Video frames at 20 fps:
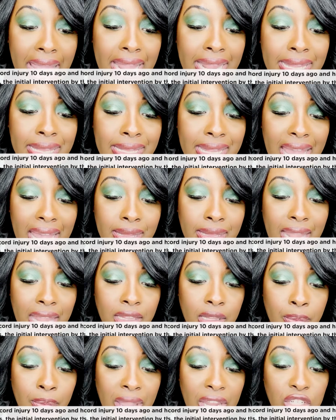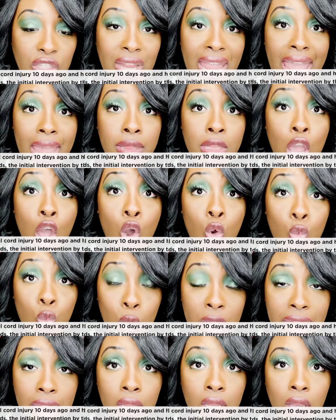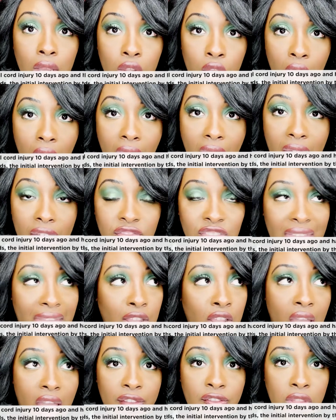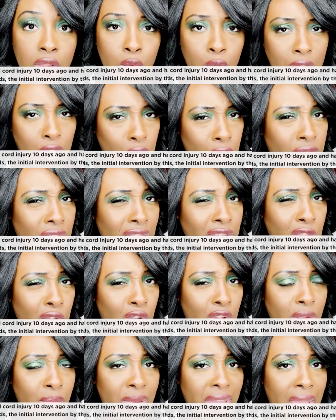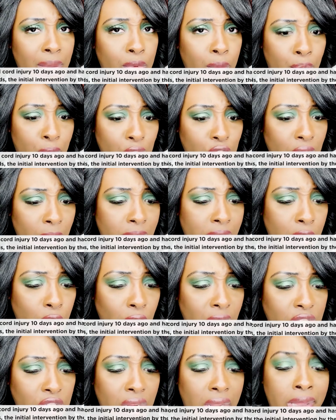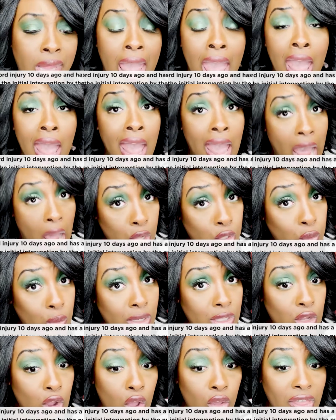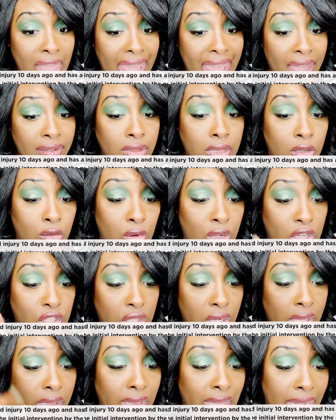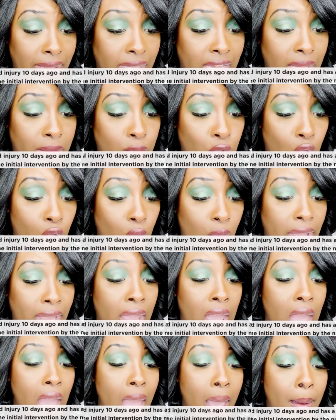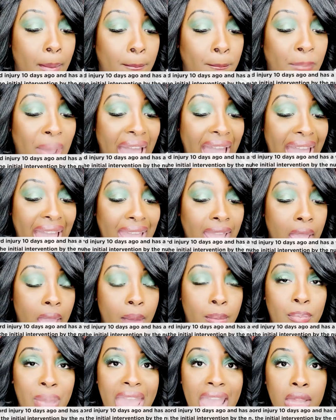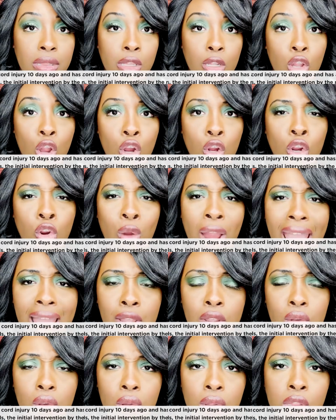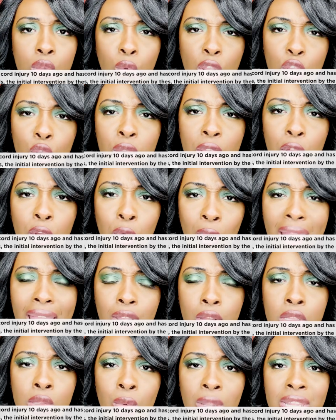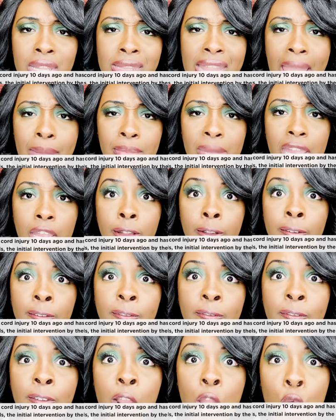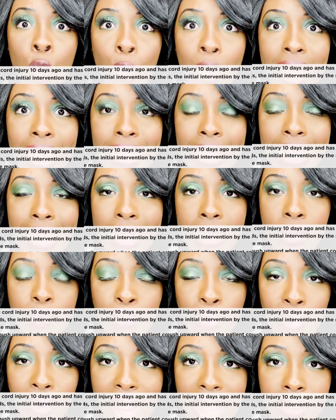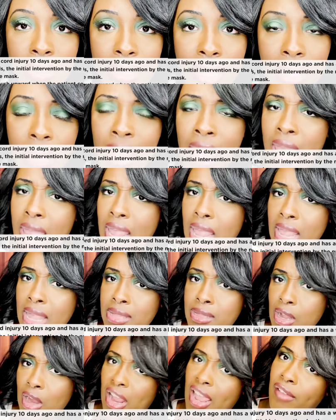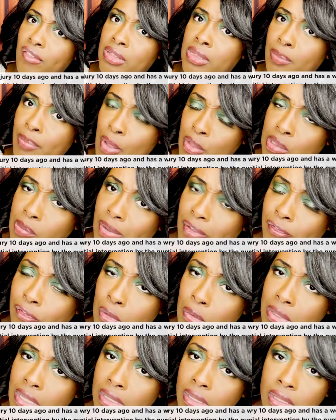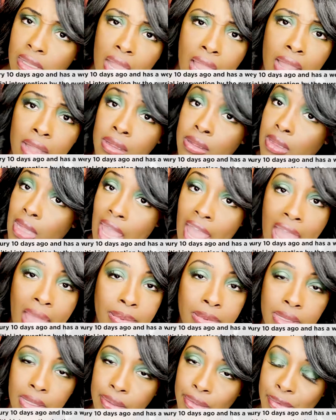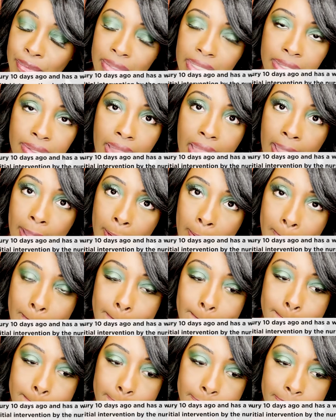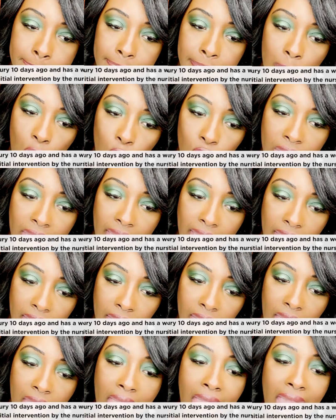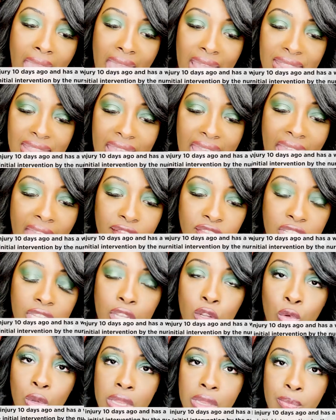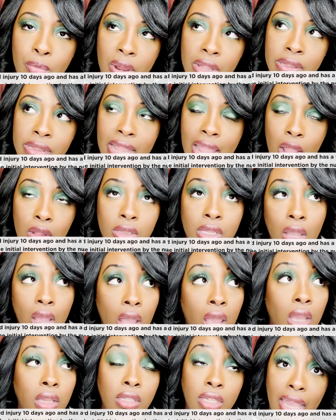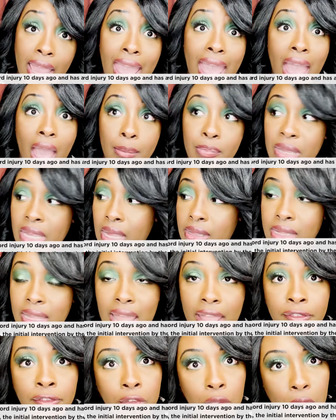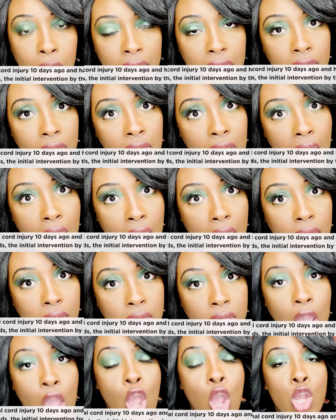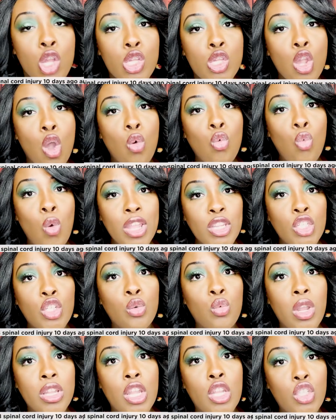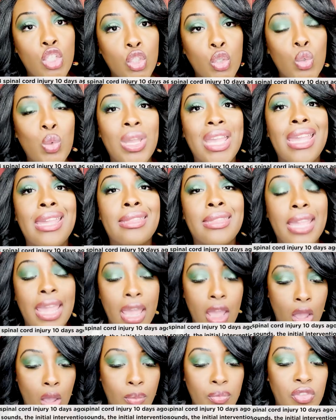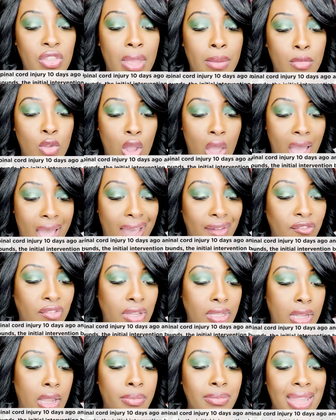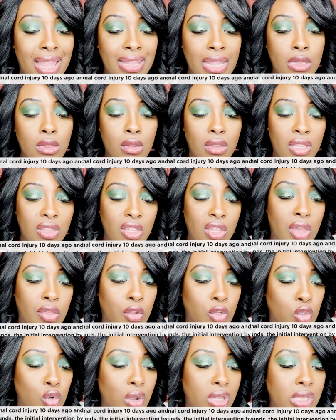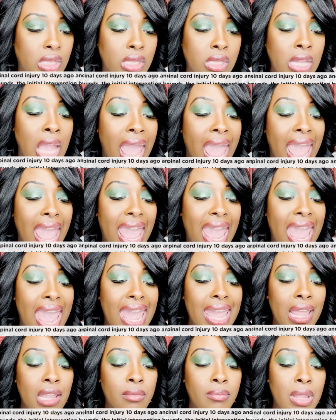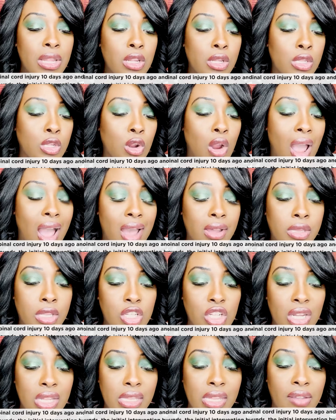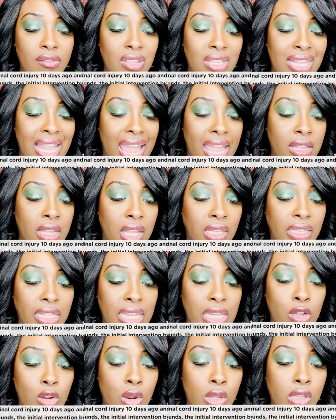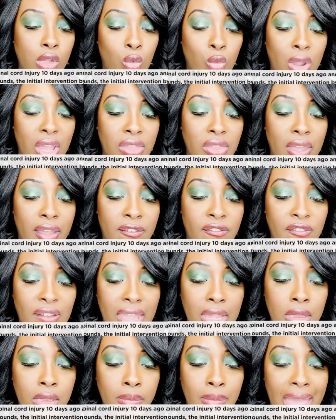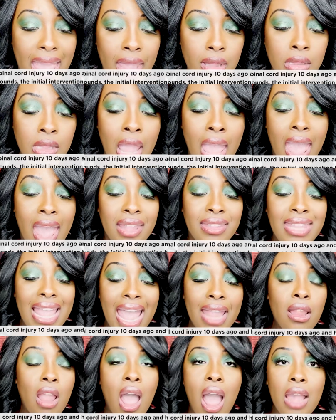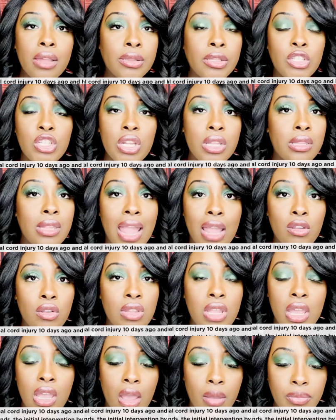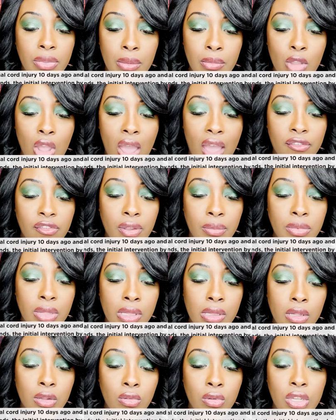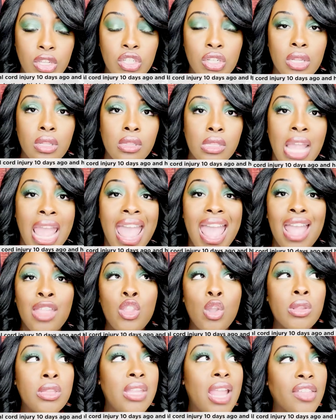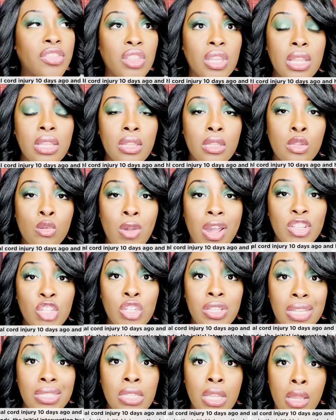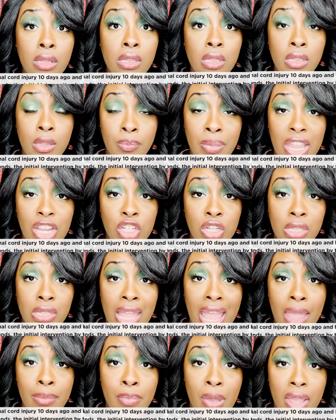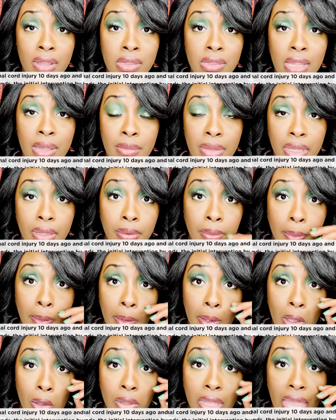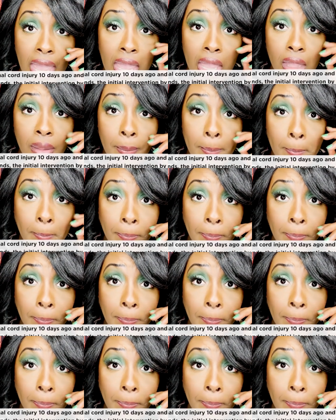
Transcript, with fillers: It says that the patient has a weak cough. That cough is weak. You think they're going to be able to push up secretions? How do we know they have secretions? Let's keep going. Bibasilar crackles. When you hear crackles, what does that mean? Fluid is present. Is there ever supposed to be fluid in the lungs? Absolutely not. Okay, and they have decreased breath sounds. Uh, yeah, because they got fluid in the lungs. So what you want to do is help them cough it up. Now let's look at the other choices. A, administer oxygen, seven to nine liters with a face mask. That oxygen is not going to help them cough up the secretions. And there's nothing in this question that tells us the patient's hypoxemic. Okay,